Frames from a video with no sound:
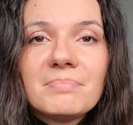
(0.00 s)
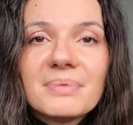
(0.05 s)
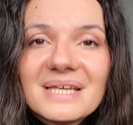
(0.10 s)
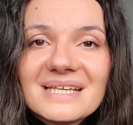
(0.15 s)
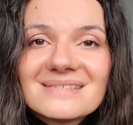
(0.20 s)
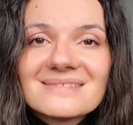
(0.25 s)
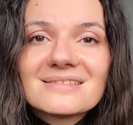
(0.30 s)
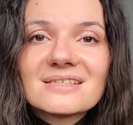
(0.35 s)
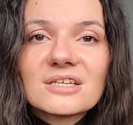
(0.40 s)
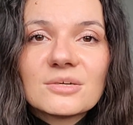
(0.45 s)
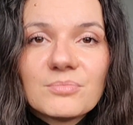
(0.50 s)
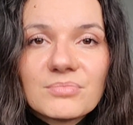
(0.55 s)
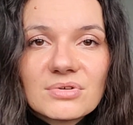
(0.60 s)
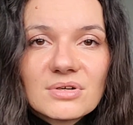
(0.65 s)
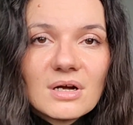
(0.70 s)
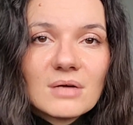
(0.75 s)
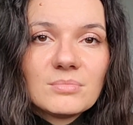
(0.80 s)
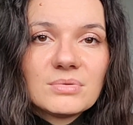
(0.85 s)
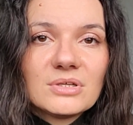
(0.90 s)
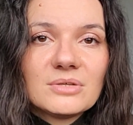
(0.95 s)
basic
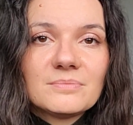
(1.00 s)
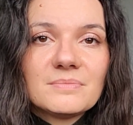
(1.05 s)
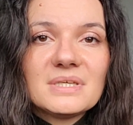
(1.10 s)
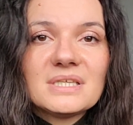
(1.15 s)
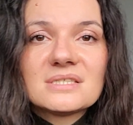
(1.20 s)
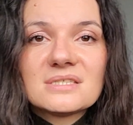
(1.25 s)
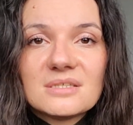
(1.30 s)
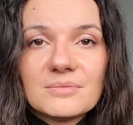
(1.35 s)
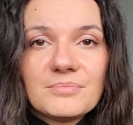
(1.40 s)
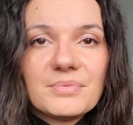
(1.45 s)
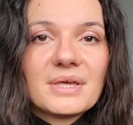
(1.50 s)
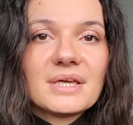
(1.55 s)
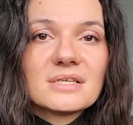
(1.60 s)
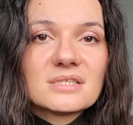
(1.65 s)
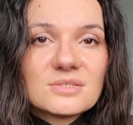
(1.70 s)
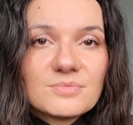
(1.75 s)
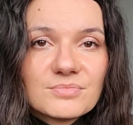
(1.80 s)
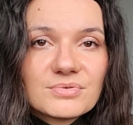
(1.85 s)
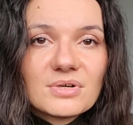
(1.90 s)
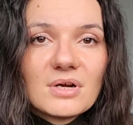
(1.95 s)
problem is the
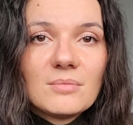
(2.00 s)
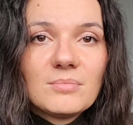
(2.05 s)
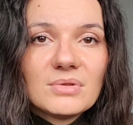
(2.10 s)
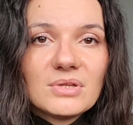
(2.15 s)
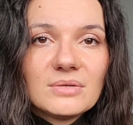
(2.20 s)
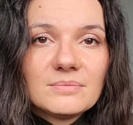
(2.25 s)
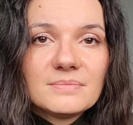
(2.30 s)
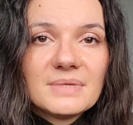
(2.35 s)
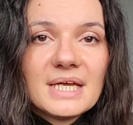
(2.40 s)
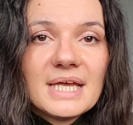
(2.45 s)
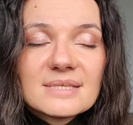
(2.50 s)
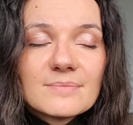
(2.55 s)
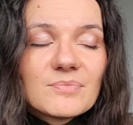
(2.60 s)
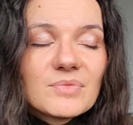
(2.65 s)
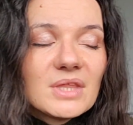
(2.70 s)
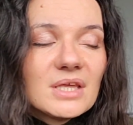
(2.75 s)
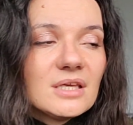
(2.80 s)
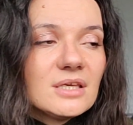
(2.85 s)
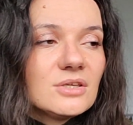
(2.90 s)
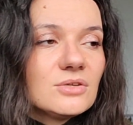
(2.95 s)
biggest problem.
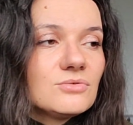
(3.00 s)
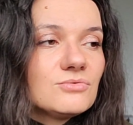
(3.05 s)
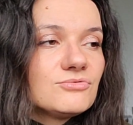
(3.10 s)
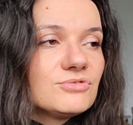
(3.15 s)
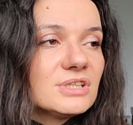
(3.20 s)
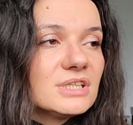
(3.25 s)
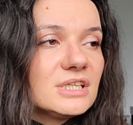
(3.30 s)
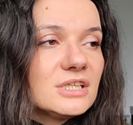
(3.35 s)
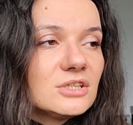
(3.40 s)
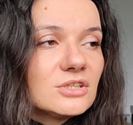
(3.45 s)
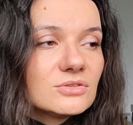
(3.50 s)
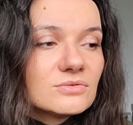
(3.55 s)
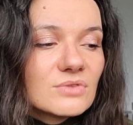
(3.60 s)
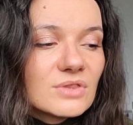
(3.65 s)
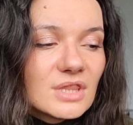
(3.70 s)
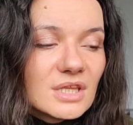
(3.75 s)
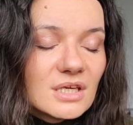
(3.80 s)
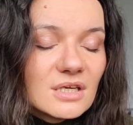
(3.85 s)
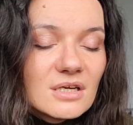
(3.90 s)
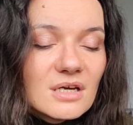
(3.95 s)
Something you really don't
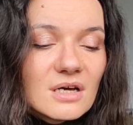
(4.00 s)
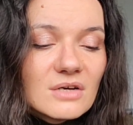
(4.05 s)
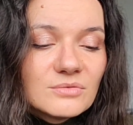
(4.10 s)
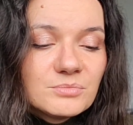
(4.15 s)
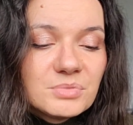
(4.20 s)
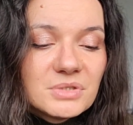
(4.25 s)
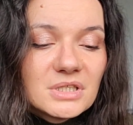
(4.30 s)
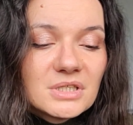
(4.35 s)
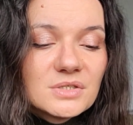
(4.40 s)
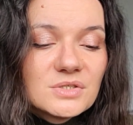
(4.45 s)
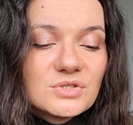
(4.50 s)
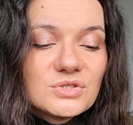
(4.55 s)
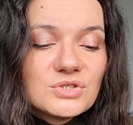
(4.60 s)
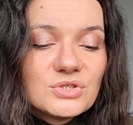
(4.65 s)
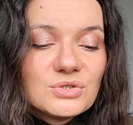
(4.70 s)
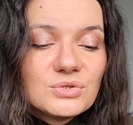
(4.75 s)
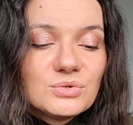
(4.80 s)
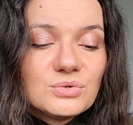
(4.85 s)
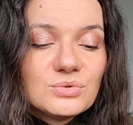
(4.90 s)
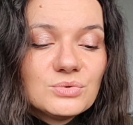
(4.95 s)
think of because
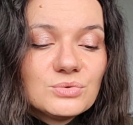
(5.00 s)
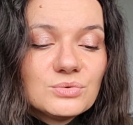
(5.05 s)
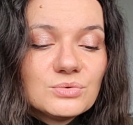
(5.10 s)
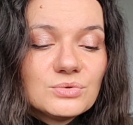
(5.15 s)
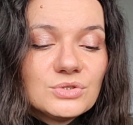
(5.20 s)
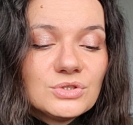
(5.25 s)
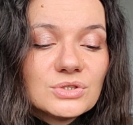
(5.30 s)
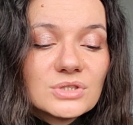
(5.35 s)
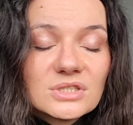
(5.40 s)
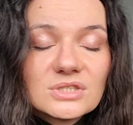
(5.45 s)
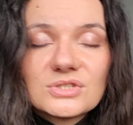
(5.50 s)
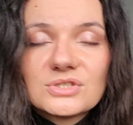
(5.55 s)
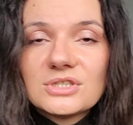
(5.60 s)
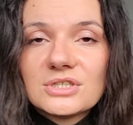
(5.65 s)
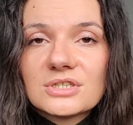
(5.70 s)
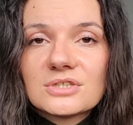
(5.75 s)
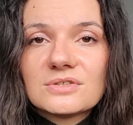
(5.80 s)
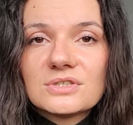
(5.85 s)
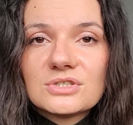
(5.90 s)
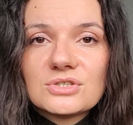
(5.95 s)
you
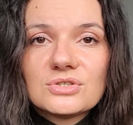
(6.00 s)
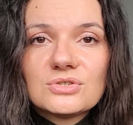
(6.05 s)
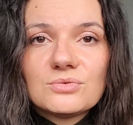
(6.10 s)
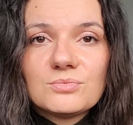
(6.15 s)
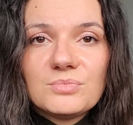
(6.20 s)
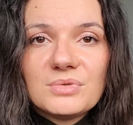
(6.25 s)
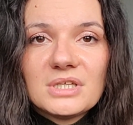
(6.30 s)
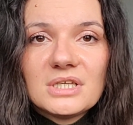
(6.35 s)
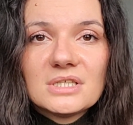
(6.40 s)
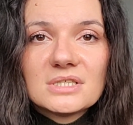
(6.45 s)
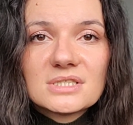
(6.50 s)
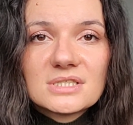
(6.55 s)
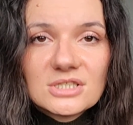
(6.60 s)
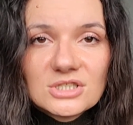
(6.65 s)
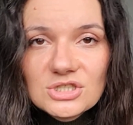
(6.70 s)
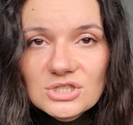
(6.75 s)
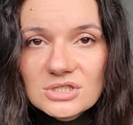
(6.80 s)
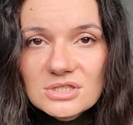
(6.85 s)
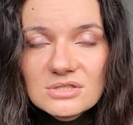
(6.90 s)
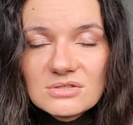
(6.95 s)
consider it to be
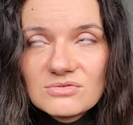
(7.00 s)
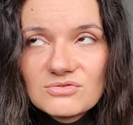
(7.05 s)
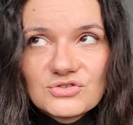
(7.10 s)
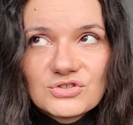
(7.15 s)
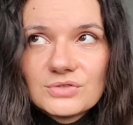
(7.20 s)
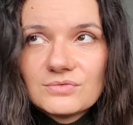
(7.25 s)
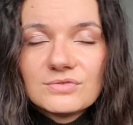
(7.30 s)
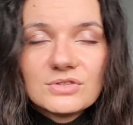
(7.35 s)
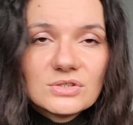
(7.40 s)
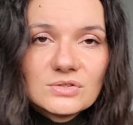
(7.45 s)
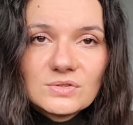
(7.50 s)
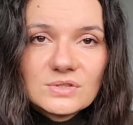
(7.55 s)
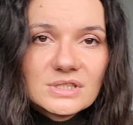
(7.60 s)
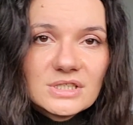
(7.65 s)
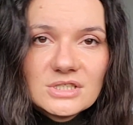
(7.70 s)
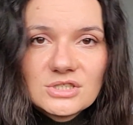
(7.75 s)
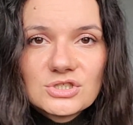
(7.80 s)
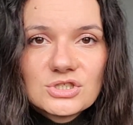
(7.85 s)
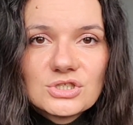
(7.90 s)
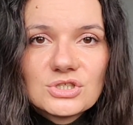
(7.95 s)
such a trivial
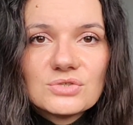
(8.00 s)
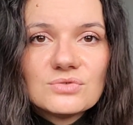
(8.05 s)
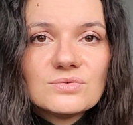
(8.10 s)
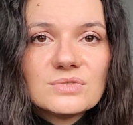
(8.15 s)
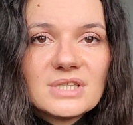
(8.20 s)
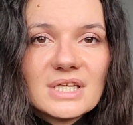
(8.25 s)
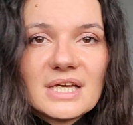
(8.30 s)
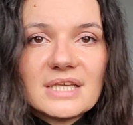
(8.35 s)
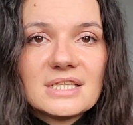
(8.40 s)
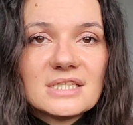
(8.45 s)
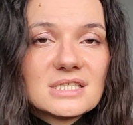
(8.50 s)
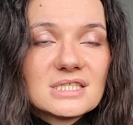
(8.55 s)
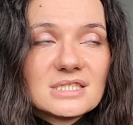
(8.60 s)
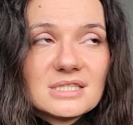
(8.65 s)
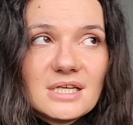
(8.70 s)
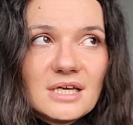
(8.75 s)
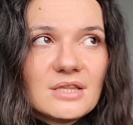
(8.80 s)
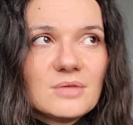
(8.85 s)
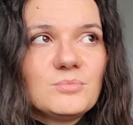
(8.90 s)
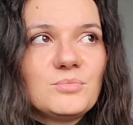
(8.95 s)
issue that it's
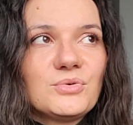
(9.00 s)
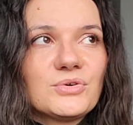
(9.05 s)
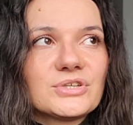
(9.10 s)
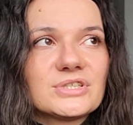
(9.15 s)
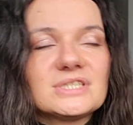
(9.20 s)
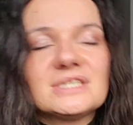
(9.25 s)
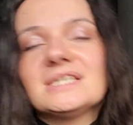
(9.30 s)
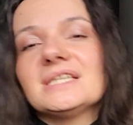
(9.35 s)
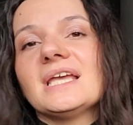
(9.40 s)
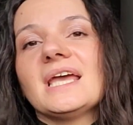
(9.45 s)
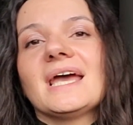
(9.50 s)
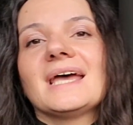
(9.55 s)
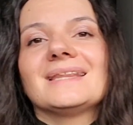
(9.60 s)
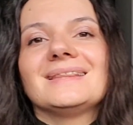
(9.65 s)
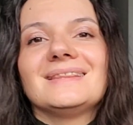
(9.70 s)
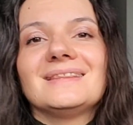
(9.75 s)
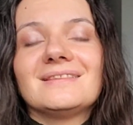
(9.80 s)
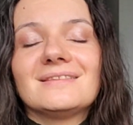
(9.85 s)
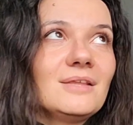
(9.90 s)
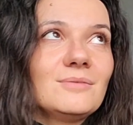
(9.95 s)
not important,
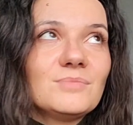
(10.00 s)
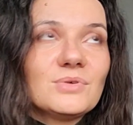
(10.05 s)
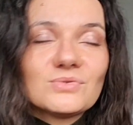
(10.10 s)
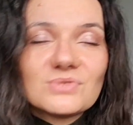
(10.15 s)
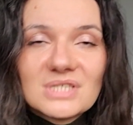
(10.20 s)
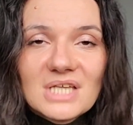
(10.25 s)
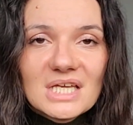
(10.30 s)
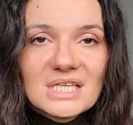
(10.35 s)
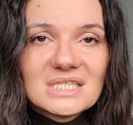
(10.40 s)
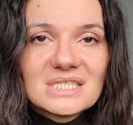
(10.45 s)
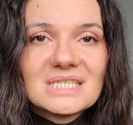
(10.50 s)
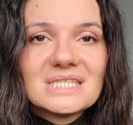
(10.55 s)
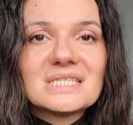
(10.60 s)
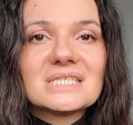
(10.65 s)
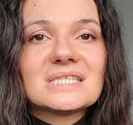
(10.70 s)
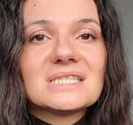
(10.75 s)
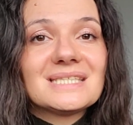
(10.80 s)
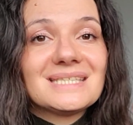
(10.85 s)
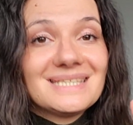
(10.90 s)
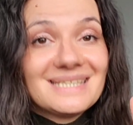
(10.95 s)
and in most
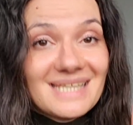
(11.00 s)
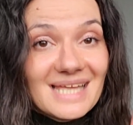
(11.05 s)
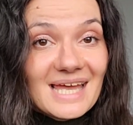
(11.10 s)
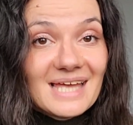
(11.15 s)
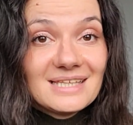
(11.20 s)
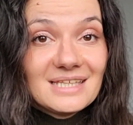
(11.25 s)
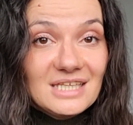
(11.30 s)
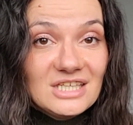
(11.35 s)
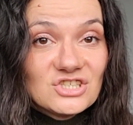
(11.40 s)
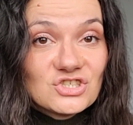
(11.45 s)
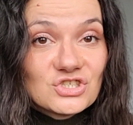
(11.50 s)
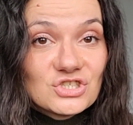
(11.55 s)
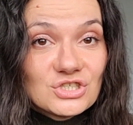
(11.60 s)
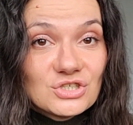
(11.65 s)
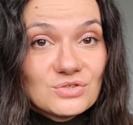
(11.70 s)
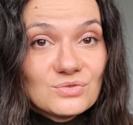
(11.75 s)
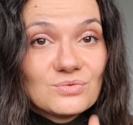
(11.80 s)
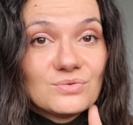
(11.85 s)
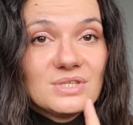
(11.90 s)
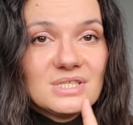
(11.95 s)
cases that
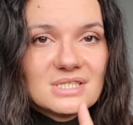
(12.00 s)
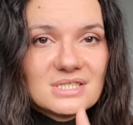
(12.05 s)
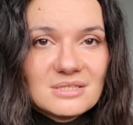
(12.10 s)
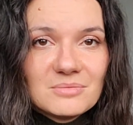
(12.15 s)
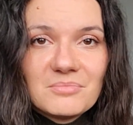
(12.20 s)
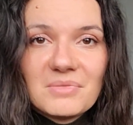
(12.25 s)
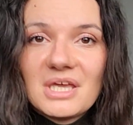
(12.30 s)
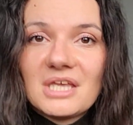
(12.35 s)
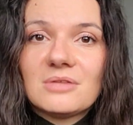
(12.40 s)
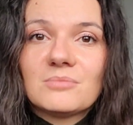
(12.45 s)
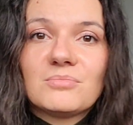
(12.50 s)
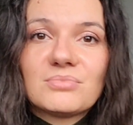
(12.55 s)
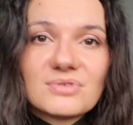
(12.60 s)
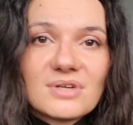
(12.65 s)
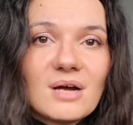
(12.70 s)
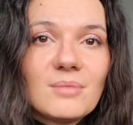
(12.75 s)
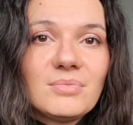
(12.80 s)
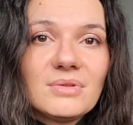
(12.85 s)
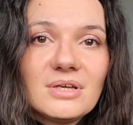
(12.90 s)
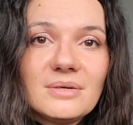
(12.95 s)
issue is the main
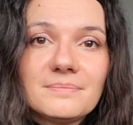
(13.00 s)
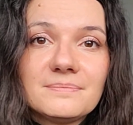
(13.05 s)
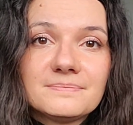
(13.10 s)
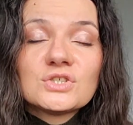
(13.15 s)
problem.